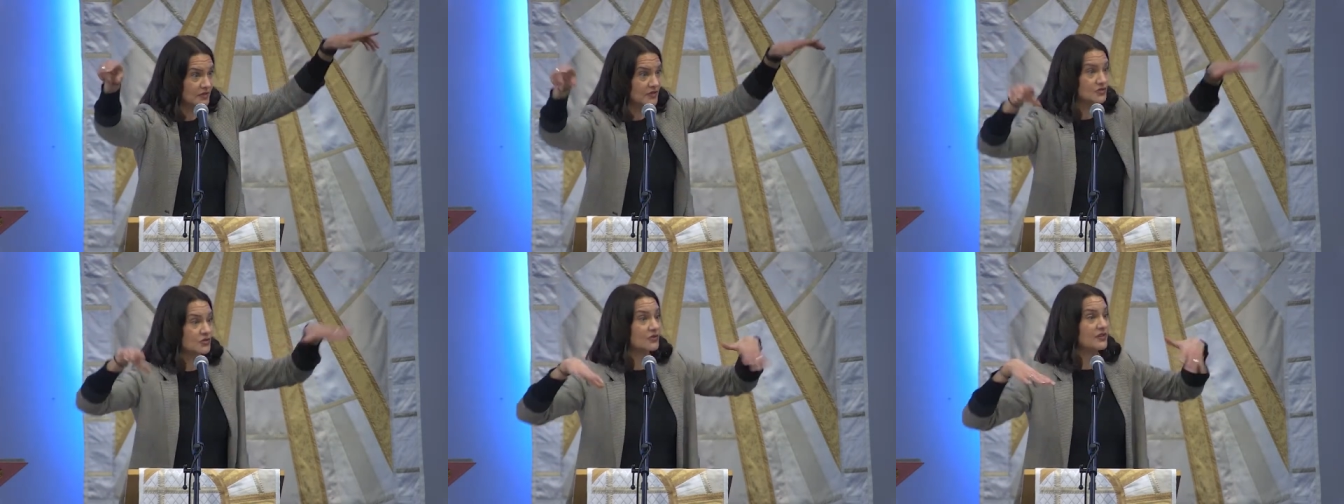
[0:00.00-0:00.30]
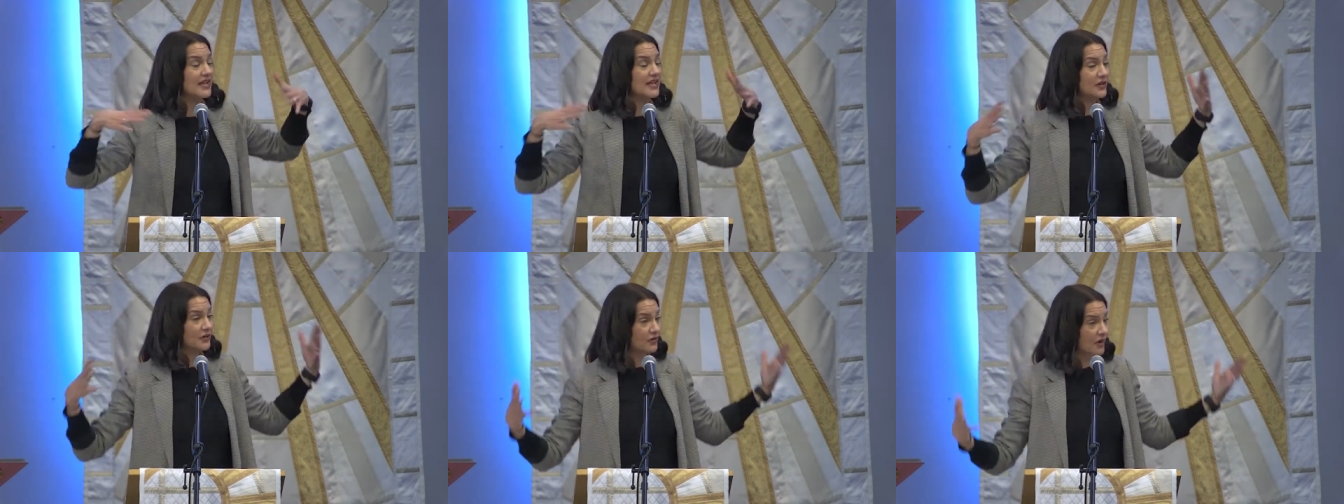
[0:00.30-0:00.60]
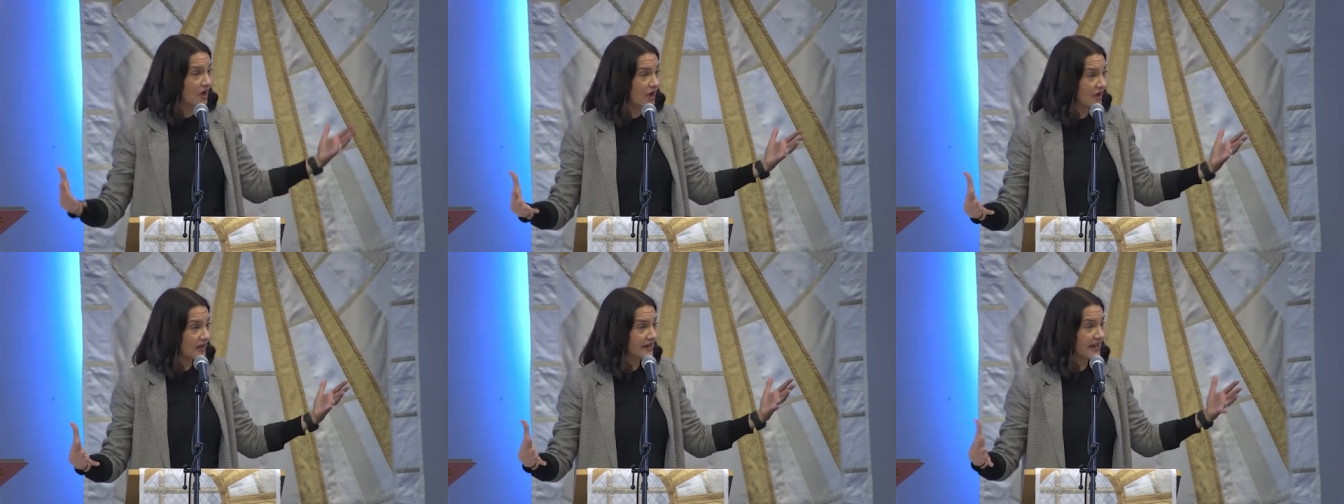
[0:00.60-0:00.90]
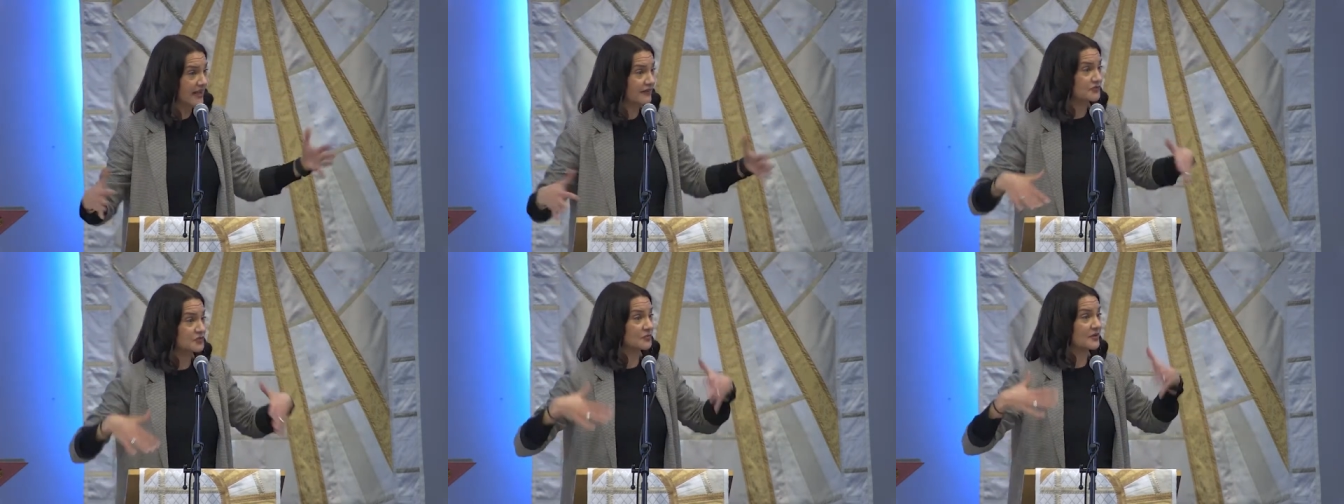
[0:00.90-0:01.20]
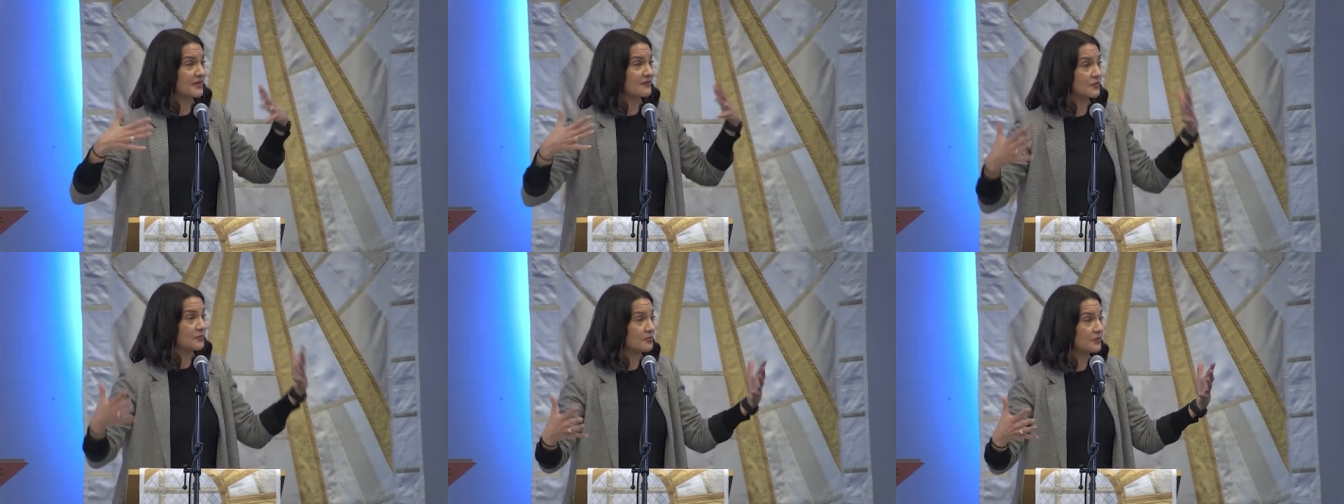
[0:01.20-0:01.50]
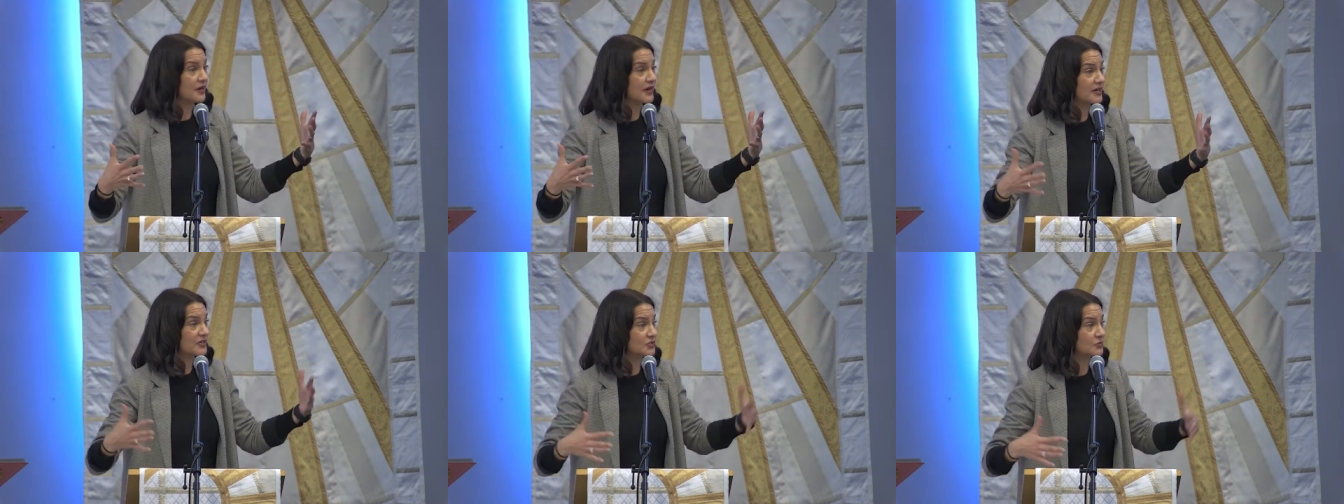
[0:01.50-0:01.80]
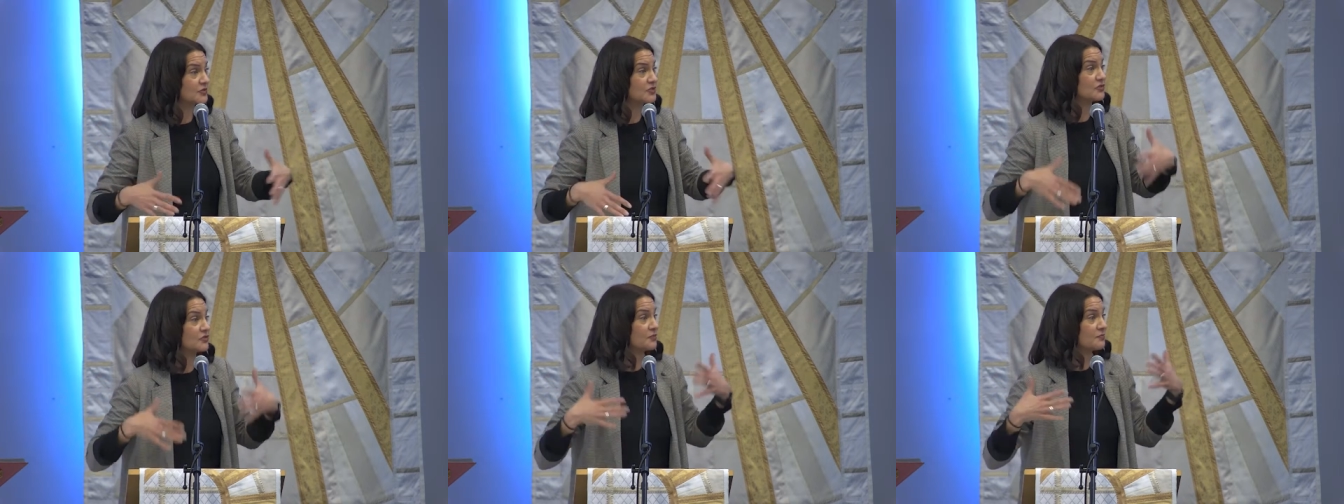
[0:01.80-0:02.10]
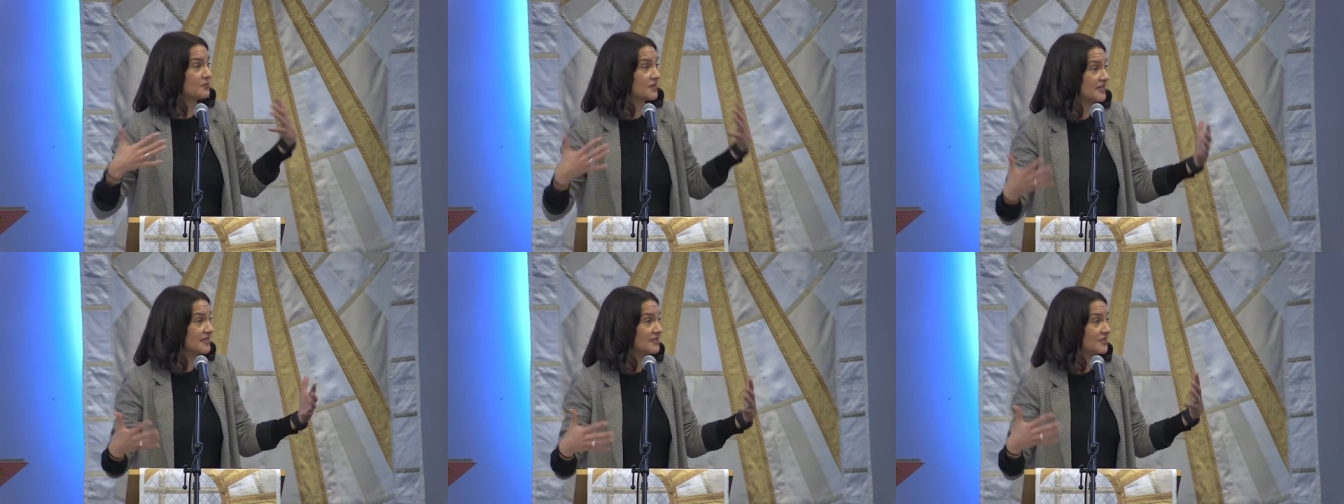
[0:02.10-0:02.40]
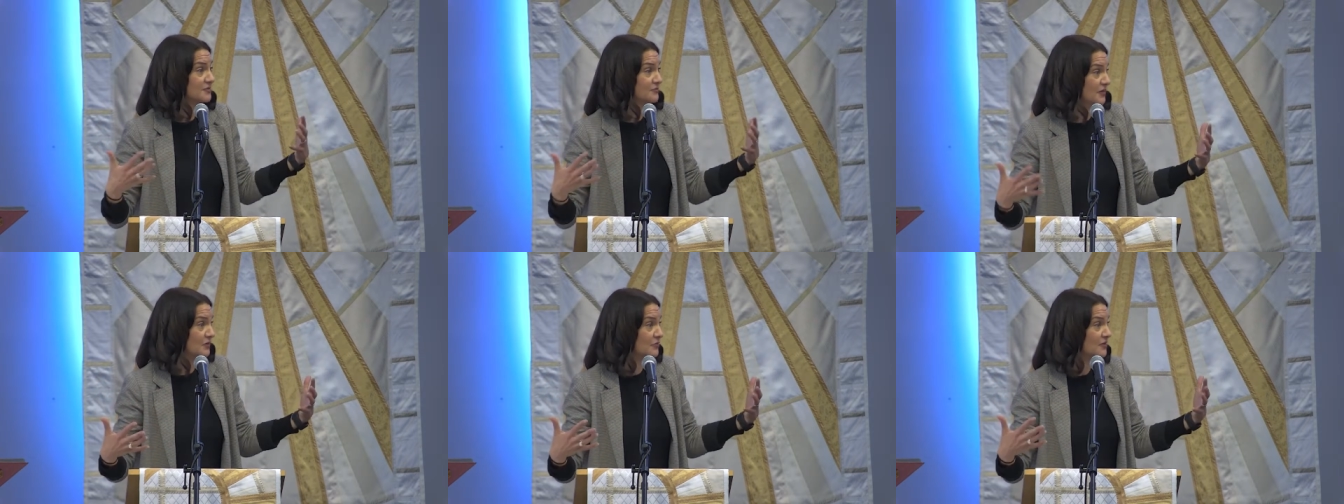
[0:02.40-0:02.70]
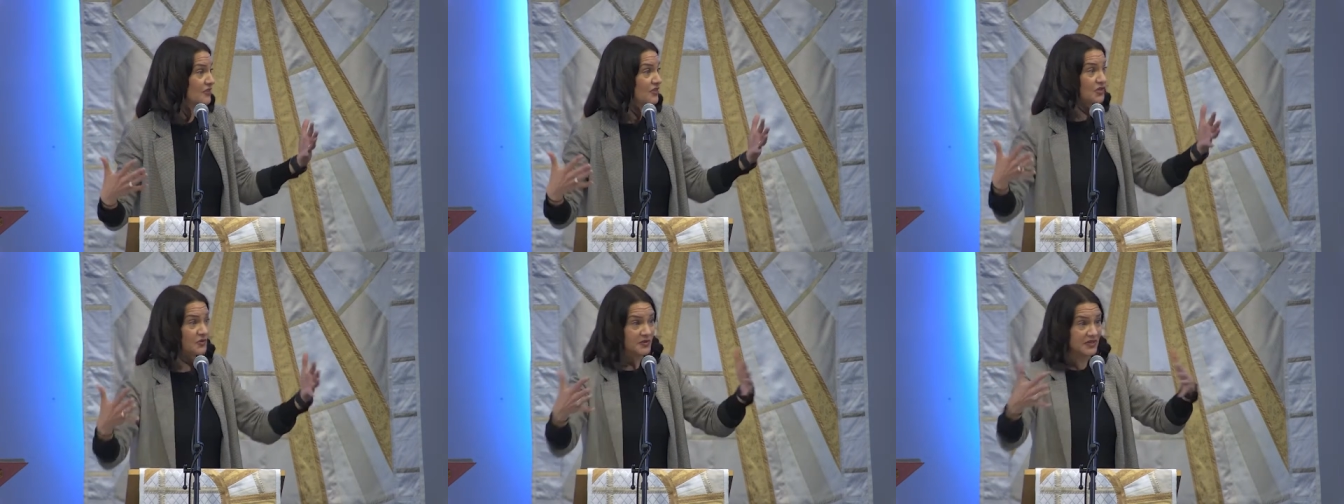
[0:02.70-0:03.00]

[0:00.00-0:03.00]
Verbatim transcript: So later on, after we have the prayers and we do the peace be with you,